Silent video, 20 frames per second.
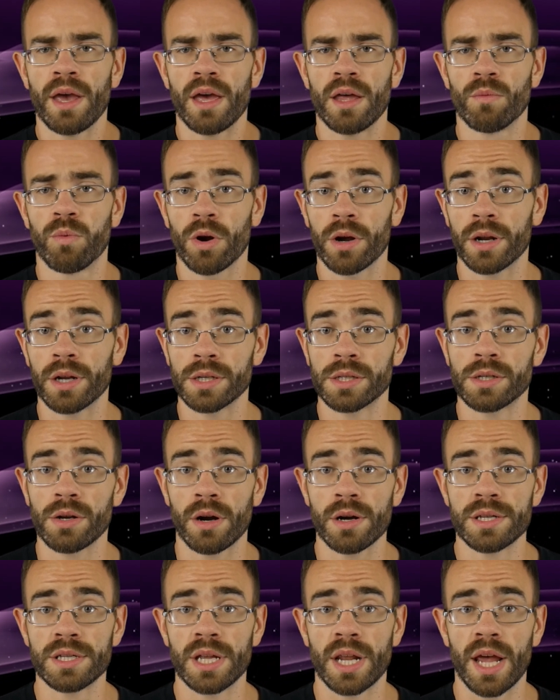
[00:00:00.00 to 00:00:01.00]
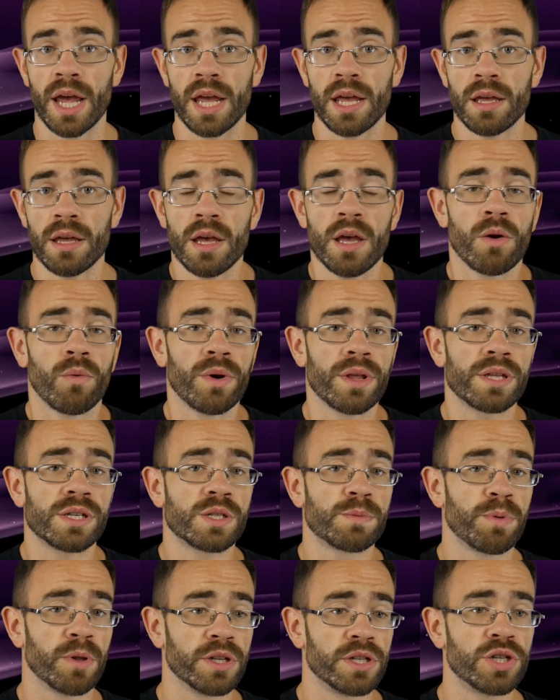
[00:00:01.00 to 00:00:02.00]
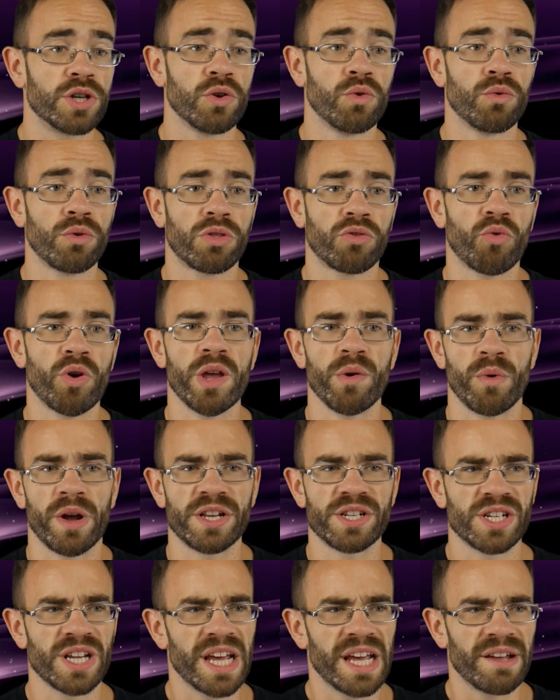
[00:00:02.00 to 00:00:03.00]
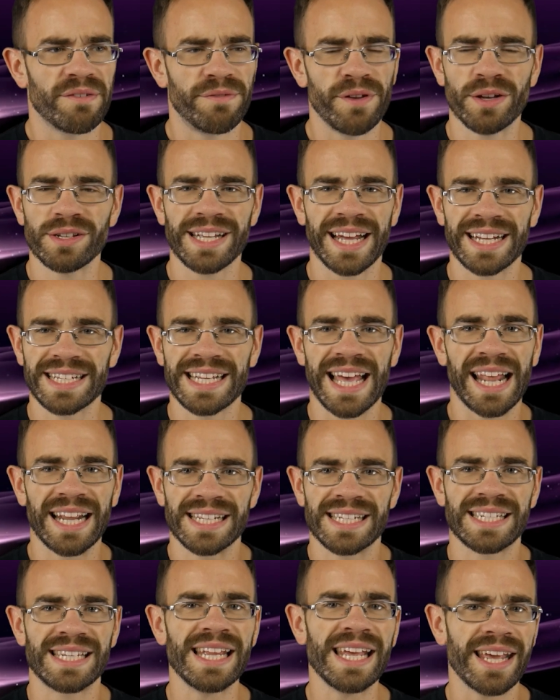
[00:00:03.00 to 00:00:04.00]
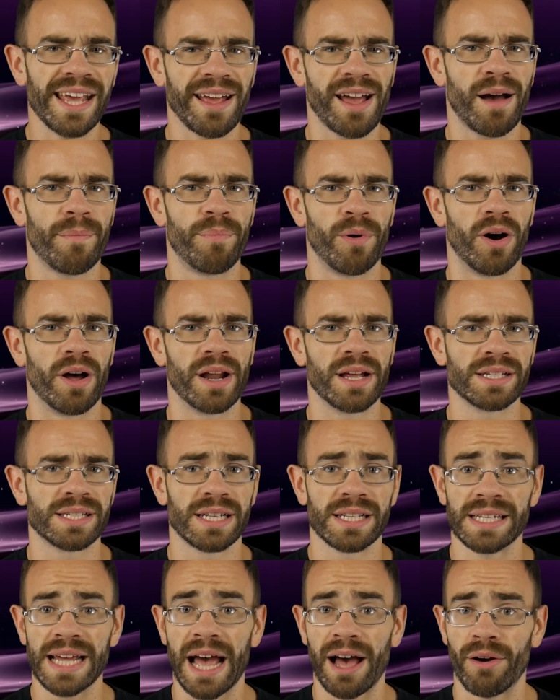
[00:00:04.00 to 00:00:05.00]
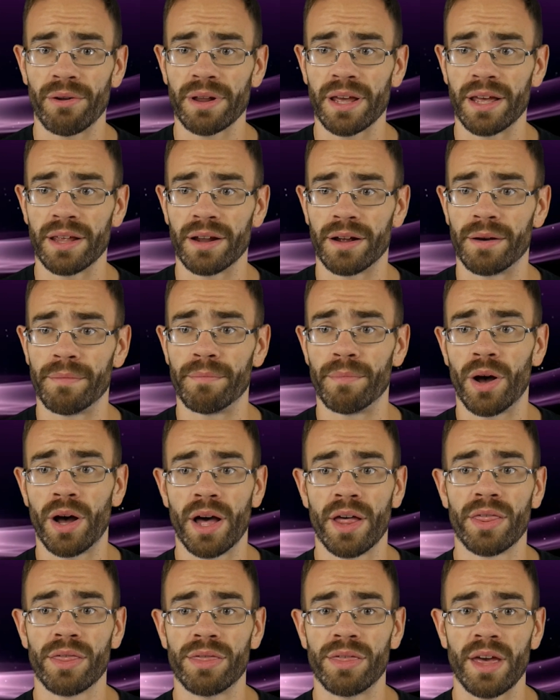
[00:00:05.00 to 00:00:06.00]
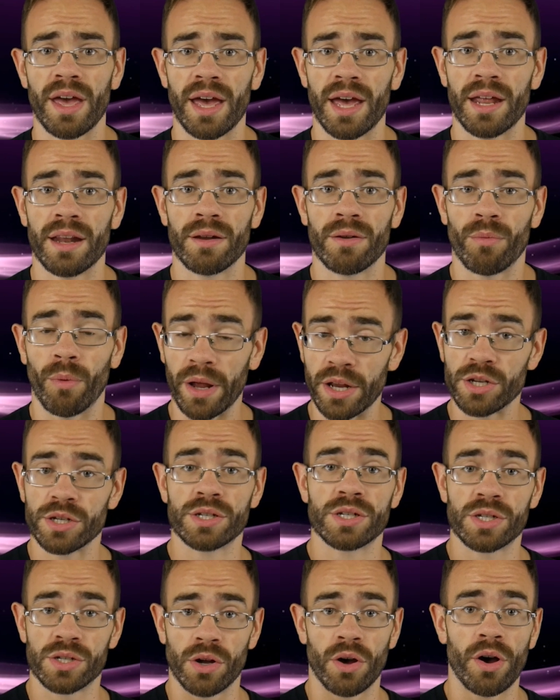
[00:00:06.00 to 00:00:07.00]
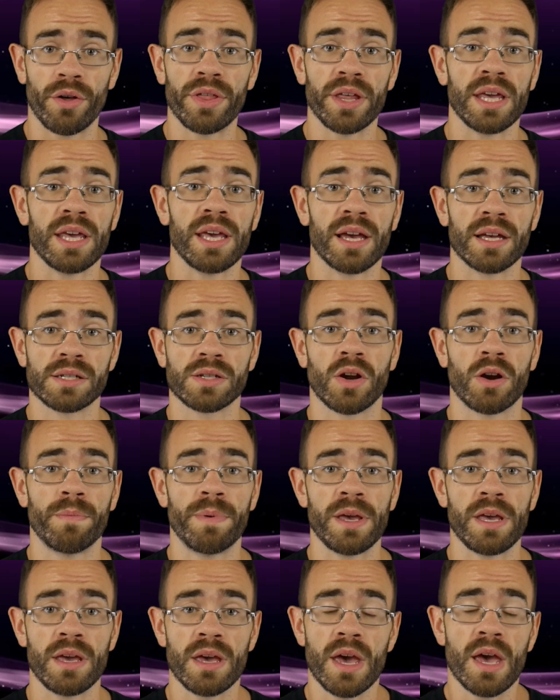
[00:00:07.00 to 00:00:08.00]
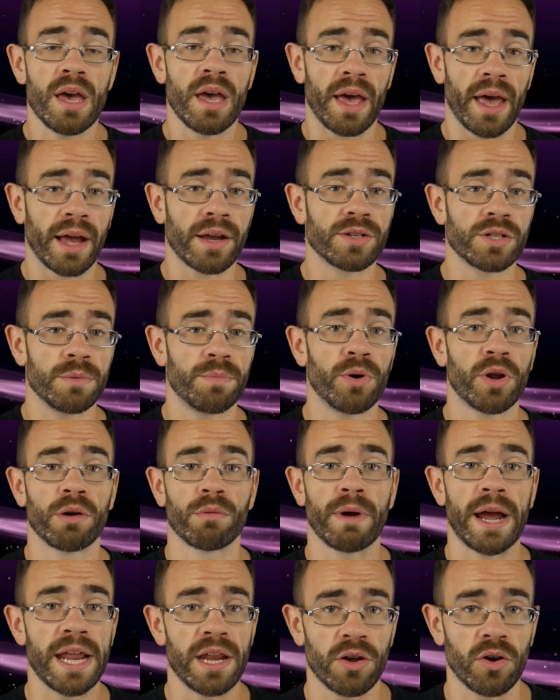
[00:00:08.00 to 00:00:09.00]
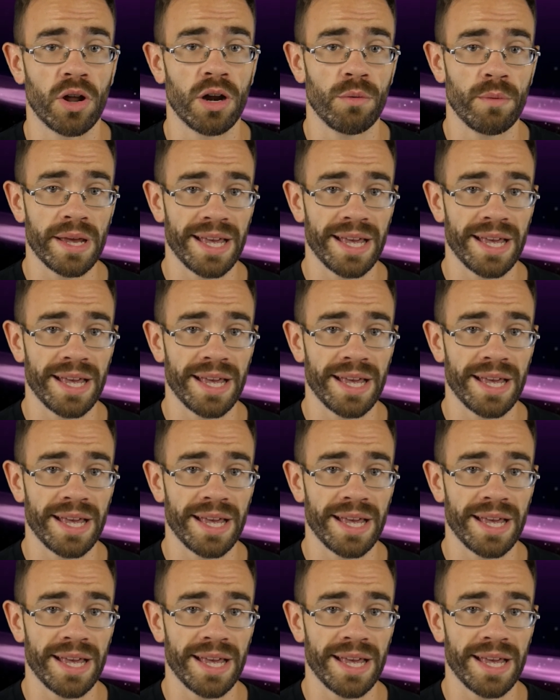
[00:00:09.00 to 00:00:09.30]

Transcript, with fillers: And we're gonna start today with Splatoon 3, which feels like it's kind of sneaking up on us. It's out in a month, and we just saw the ESRB actually put a rating on it.